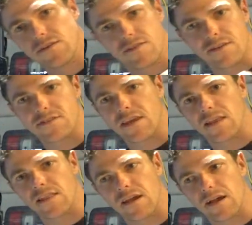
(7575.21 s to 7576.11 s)
to
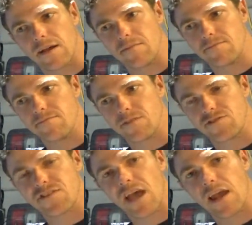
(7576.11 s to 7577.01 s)
get the
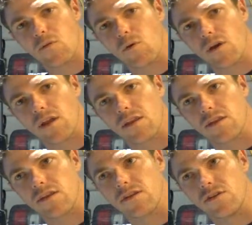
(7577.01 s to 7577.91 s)
starter
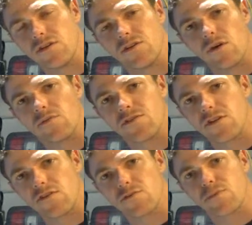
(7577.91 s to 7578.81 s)
working. Obviously,
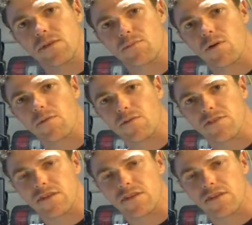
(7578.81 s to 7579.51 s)
you don't spin the prop because